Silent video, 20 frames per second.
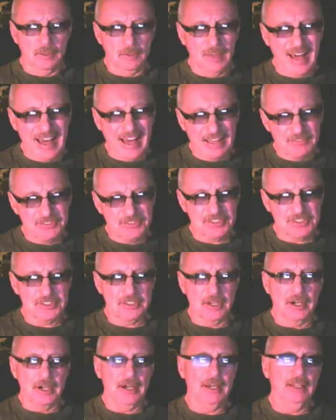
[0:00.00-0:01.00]

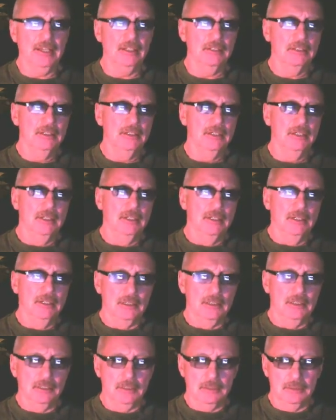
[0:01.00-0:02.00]
lifestyle,
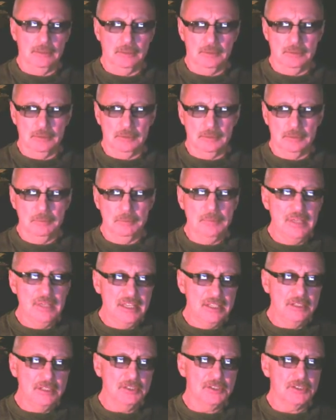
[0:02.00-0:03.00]

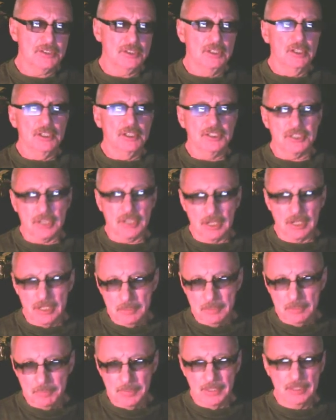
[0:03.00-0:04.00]
means
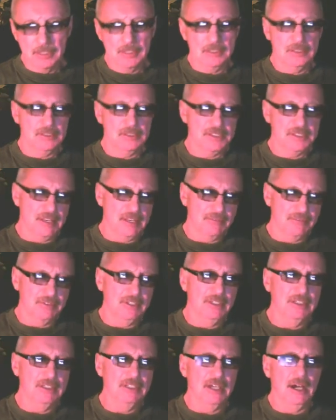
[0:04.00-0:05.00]
sleeping
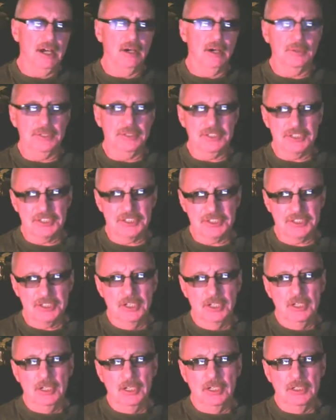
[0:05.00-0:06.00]
7, 8
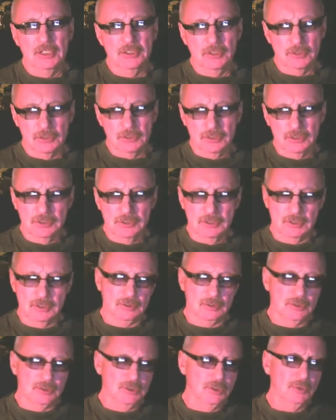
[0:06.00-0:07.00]
hours, not
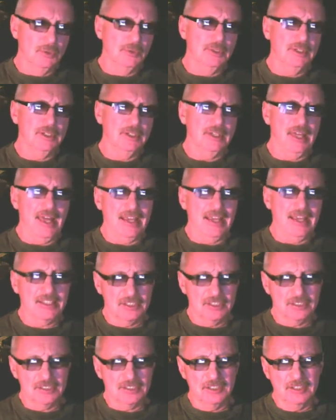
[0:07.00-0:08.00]
doing
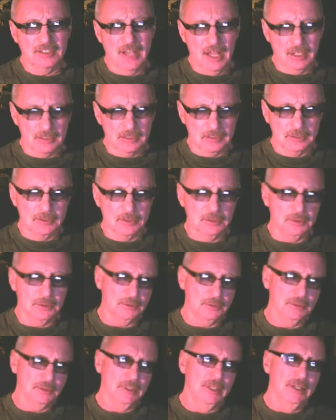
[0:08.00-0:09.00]
excess in
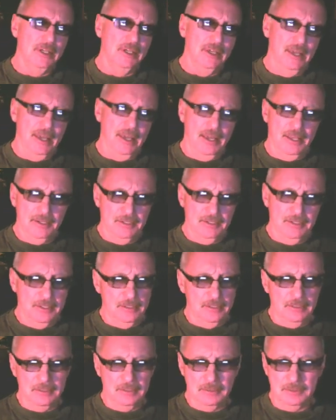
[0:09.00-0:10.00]
alcohol,
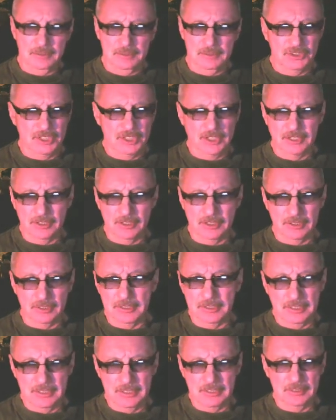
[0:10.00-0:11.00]
and
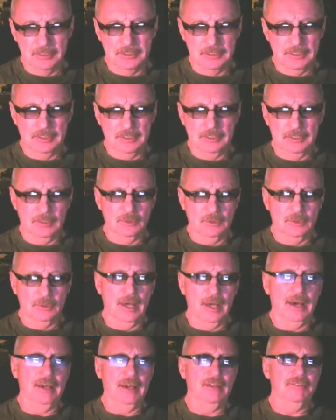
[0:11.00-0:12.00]
generally in your
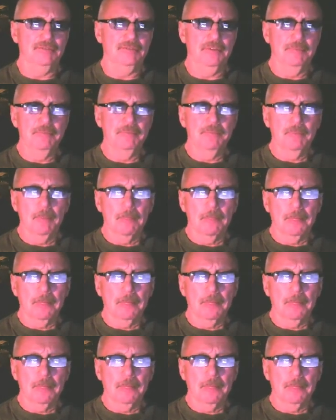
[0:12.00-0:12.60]
life.